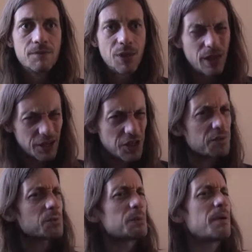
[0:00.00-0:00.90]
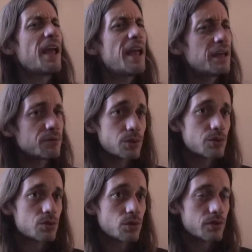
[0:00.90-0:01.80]
they'd actually have to be paying for
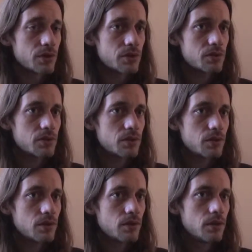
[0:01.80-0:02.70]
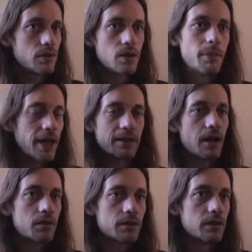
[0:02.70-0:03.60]
the service, they backed
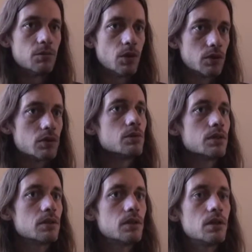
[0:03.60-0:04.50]
out. They didn't want to do it.